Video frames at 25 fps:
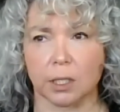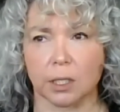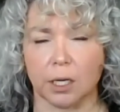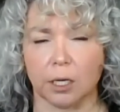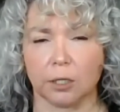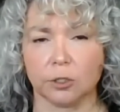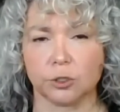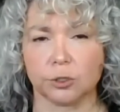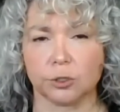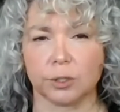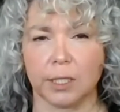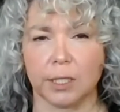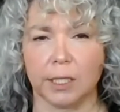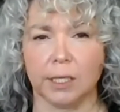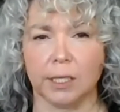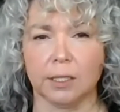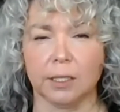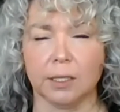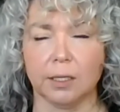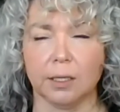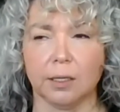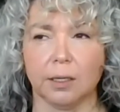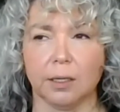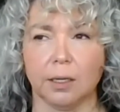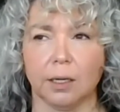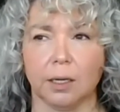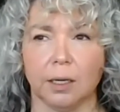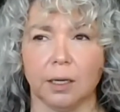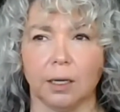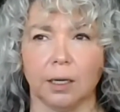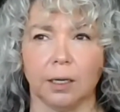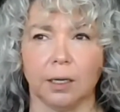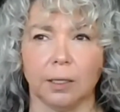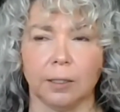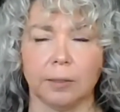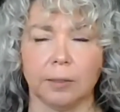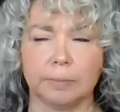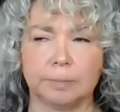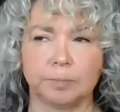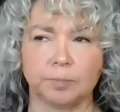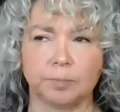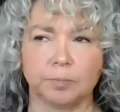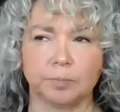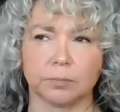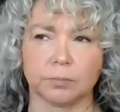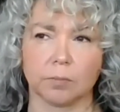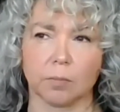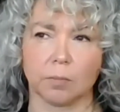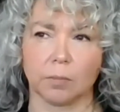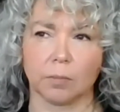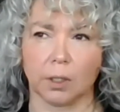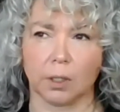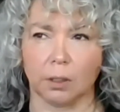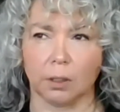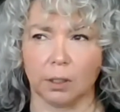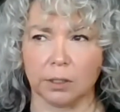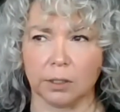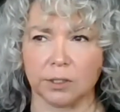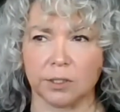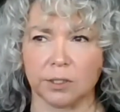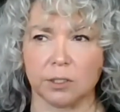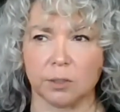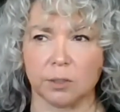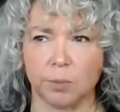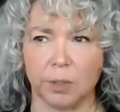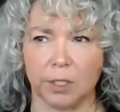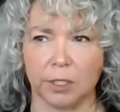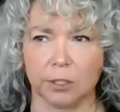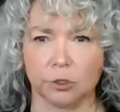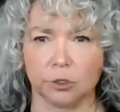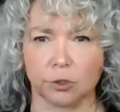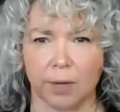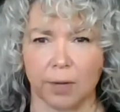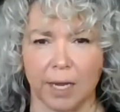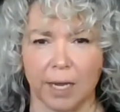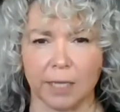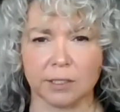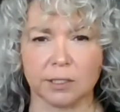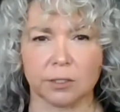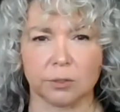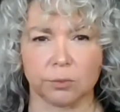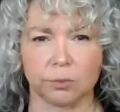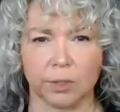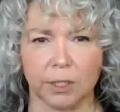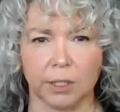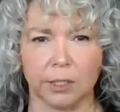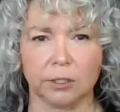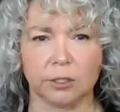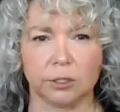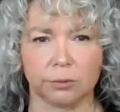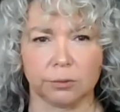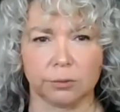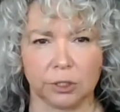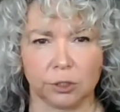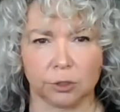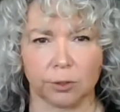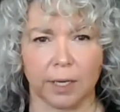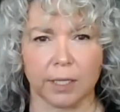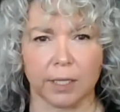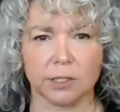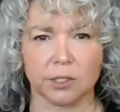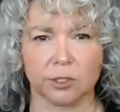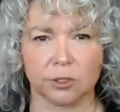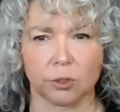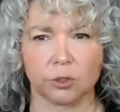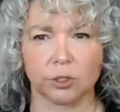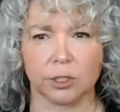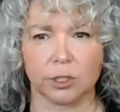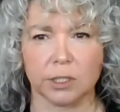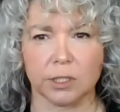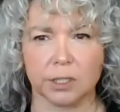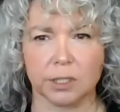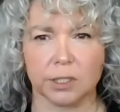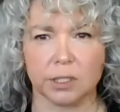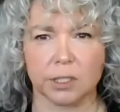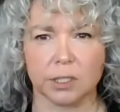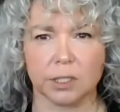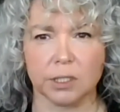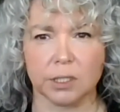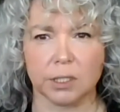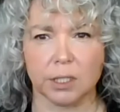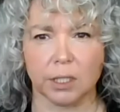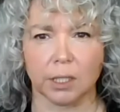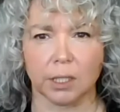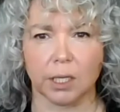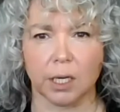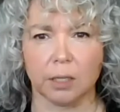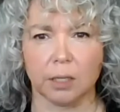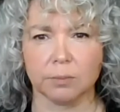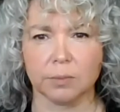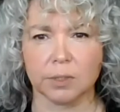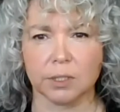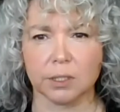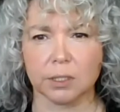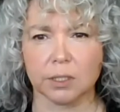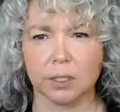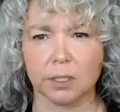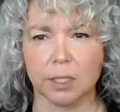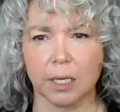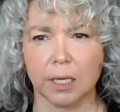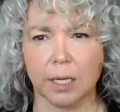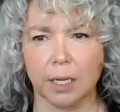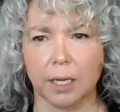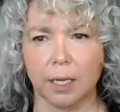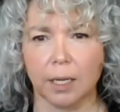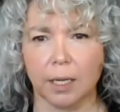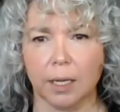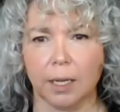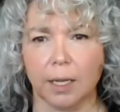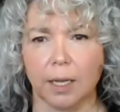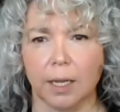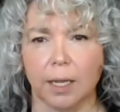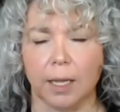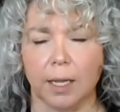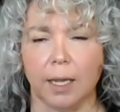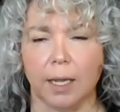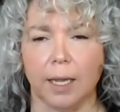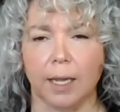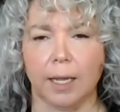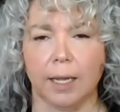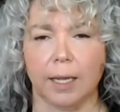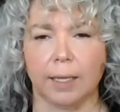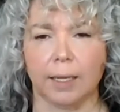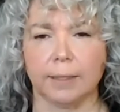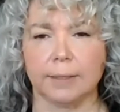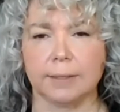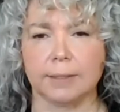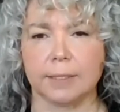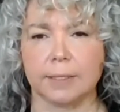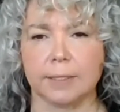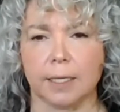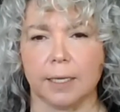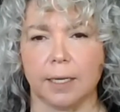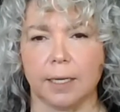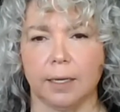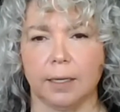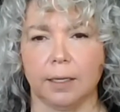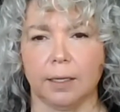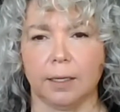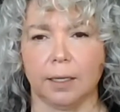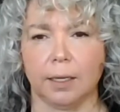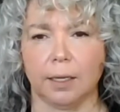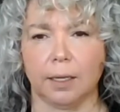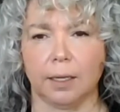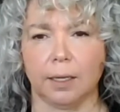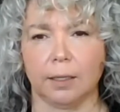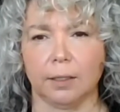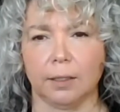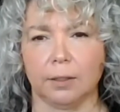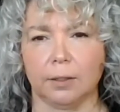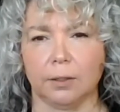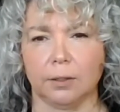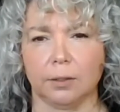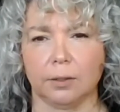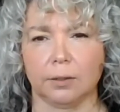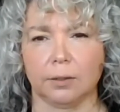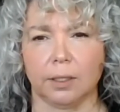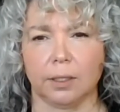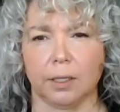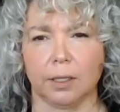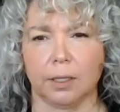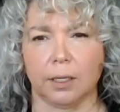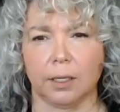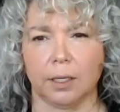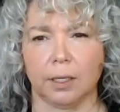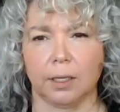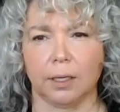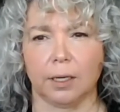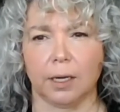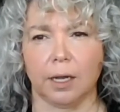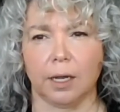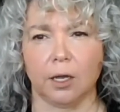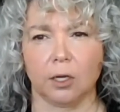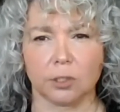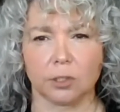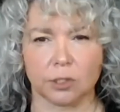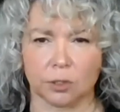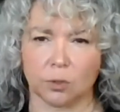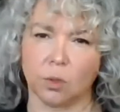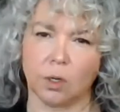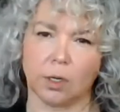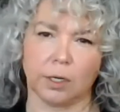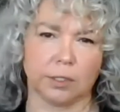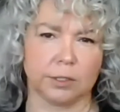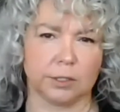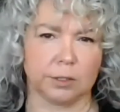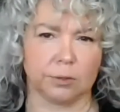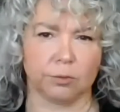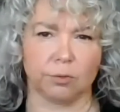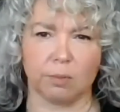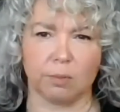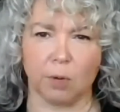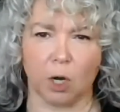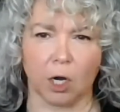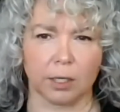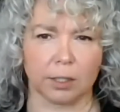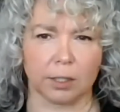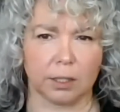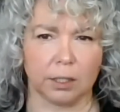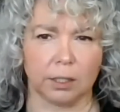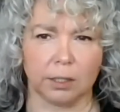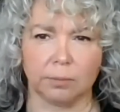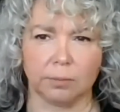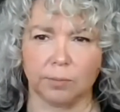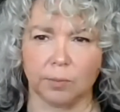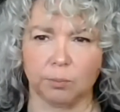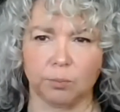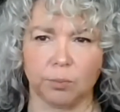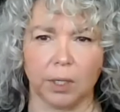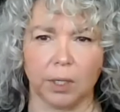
the country is to be addressed, we need to address social assistance incomes. And I also wanted to remark that